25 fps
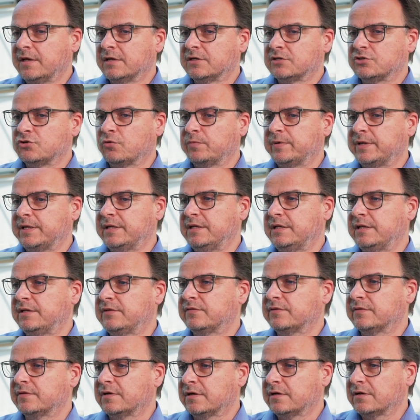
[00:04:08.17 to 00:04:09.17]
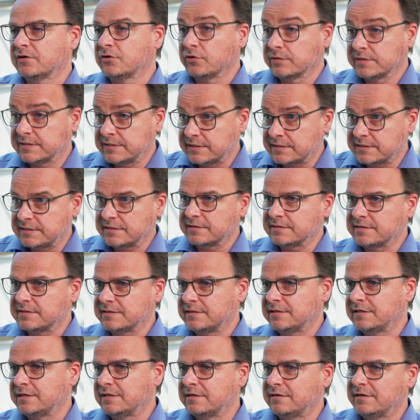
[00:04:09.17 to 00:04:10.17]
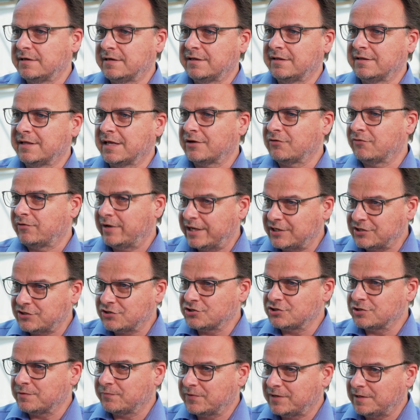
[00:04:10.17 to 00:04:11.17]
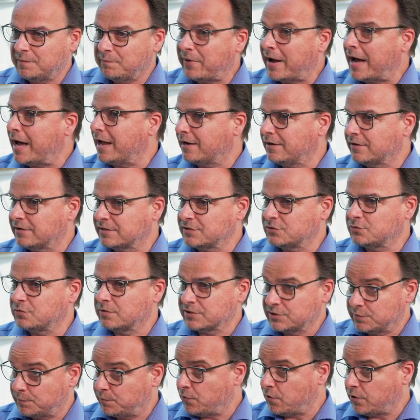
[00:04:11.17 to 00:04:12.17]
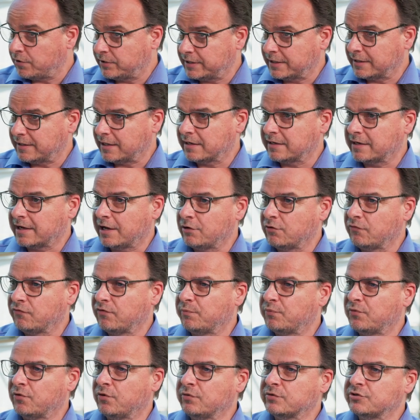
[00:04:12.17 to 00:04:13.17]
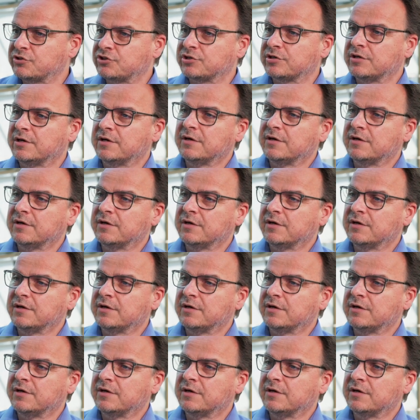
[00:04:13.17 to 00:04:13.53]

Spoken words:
So we need consistency in that relationship. We need partners who are supporting that kind of approach.